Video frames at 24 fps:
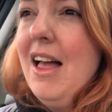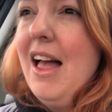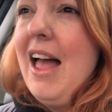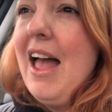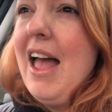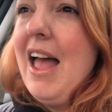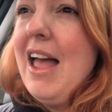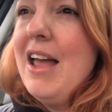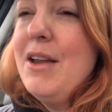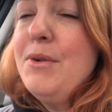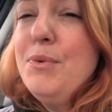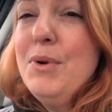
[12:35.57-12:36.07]

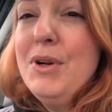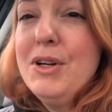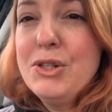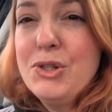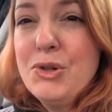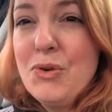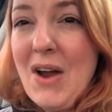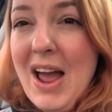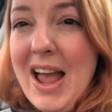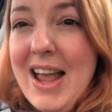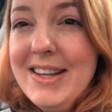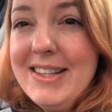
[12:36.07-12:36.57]
and we are
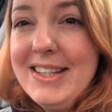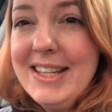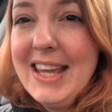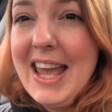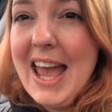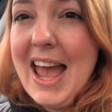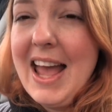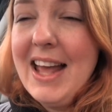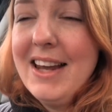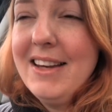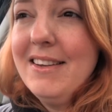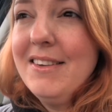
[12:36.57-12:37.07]
trying to
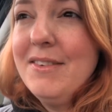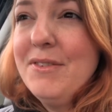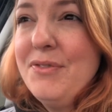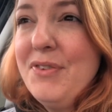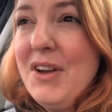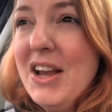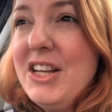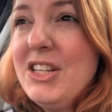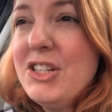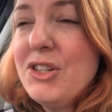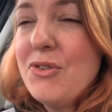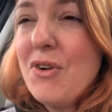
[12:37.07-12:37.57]
get
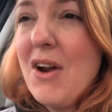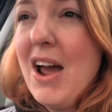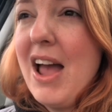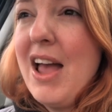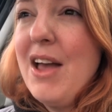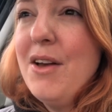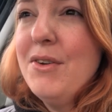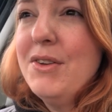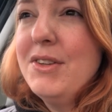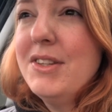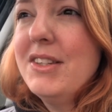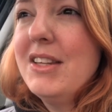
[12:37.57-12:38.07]
phage
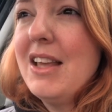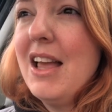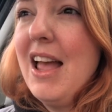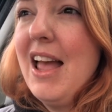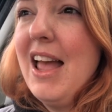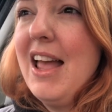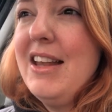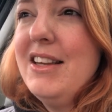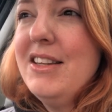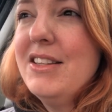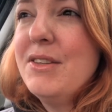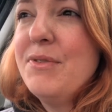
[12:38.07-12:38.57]
trials
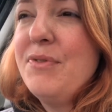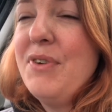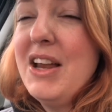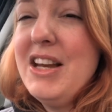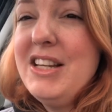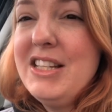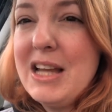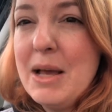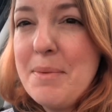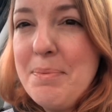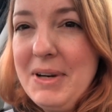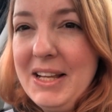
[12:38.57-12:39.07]
and
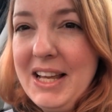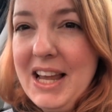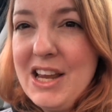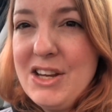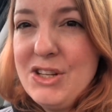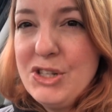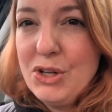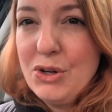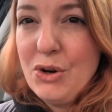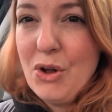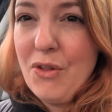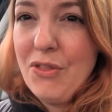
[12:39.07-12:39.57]
phage
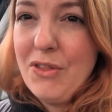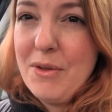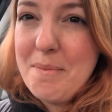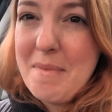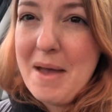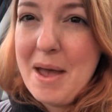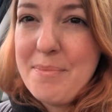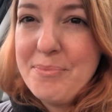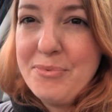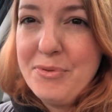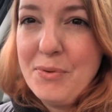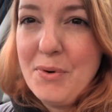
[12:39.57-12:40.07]
application on the
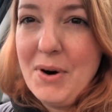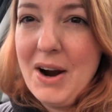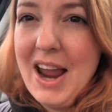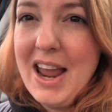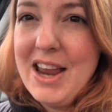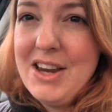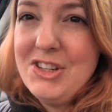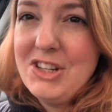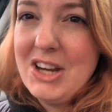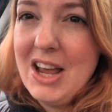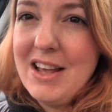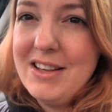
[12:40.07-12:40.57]
map for
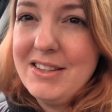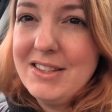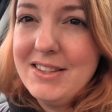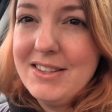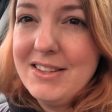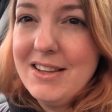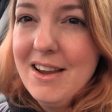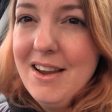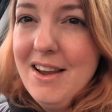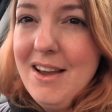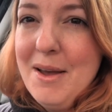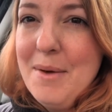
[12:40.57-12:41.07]

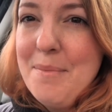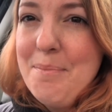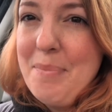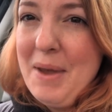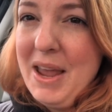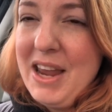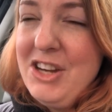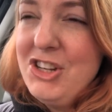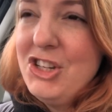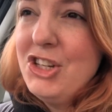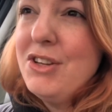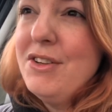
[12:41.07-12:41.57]
HS
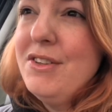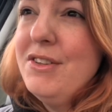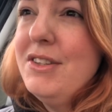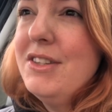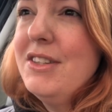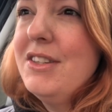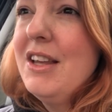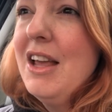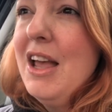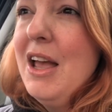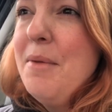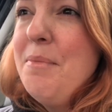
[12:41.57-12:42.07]

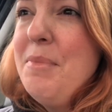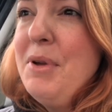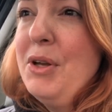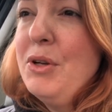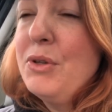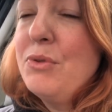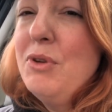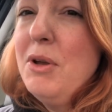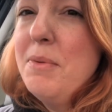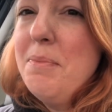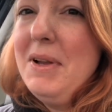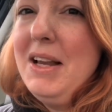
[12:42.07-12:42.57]
patients,
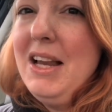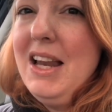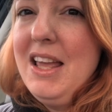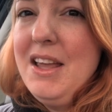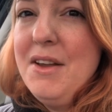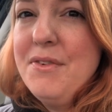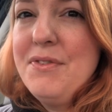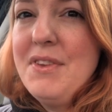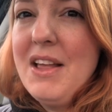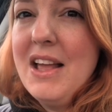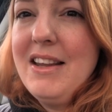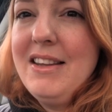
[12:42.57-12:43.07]
because we
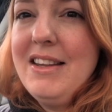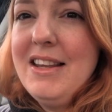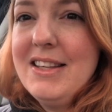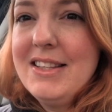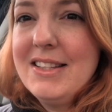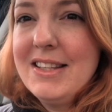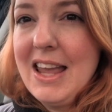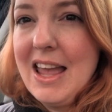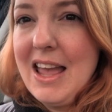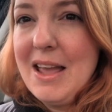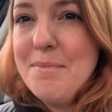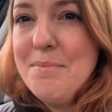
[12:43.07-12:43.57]
believe that
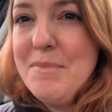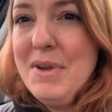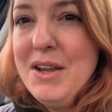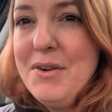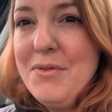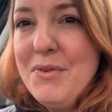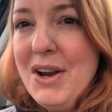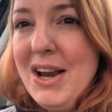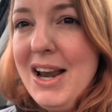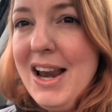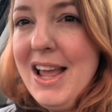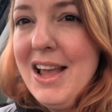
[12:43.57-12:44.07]
this can
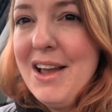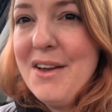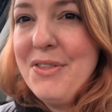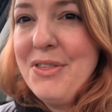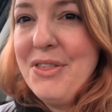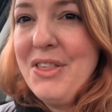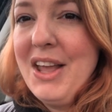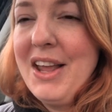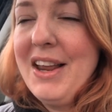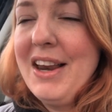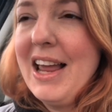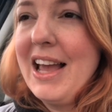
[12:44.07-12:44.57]
be really a
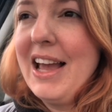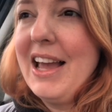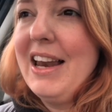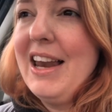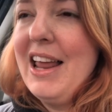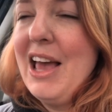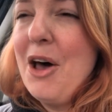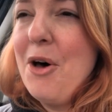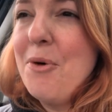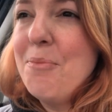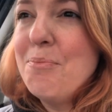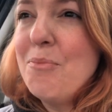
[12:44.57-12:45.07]
thing that can
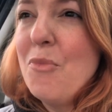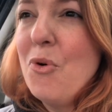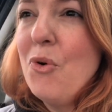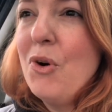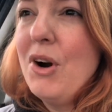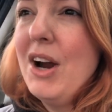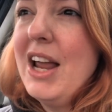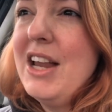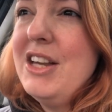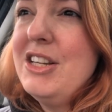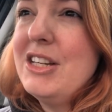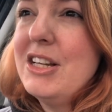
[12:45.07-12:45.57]
help
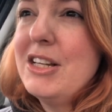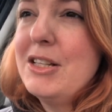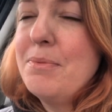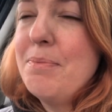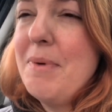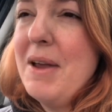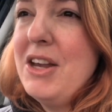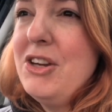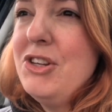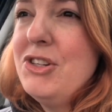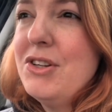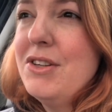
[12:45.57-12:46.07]
more HS
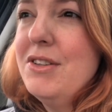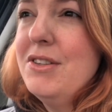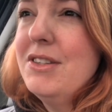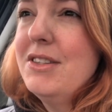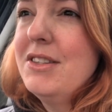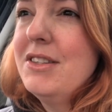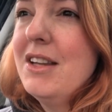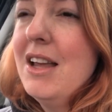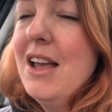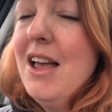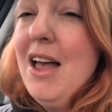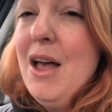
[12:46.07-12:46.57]

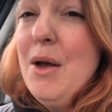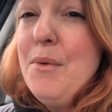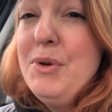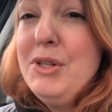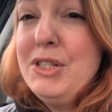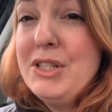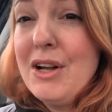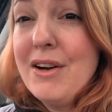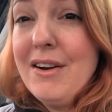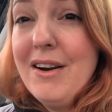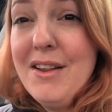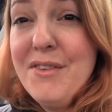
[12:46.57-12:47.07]
patients. We
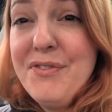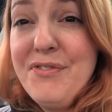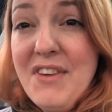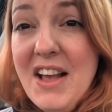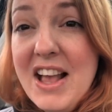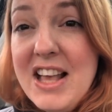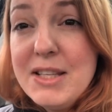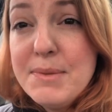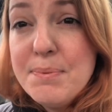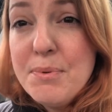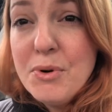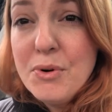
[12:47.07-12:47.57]
started a
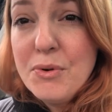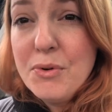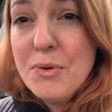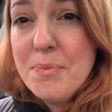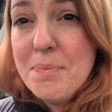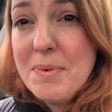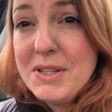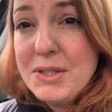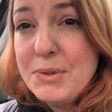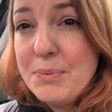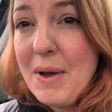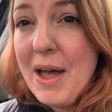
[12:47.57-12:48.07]
Facebook
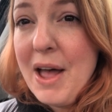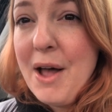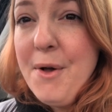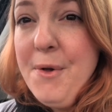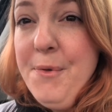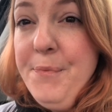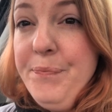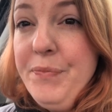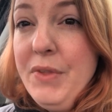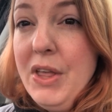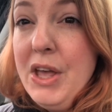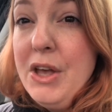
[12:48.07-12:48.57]
group as
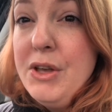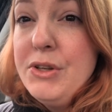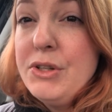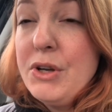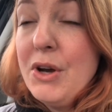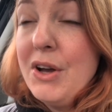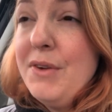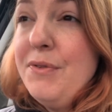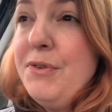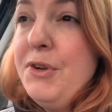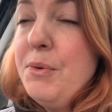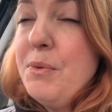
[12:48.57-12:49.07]
well,
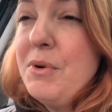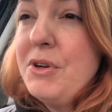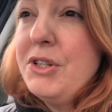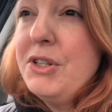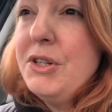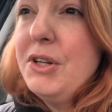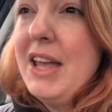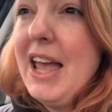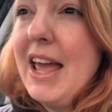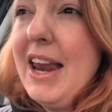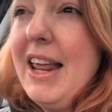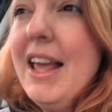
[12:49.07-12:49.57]
so if you want
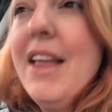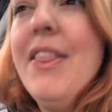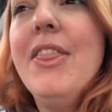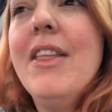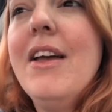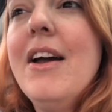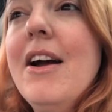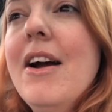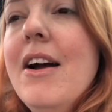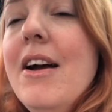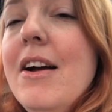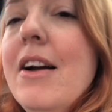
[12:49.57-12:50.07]
to get in
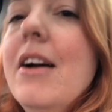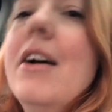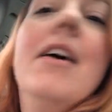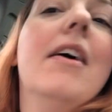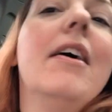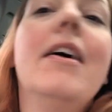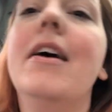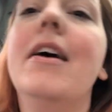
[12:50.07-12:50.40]
there,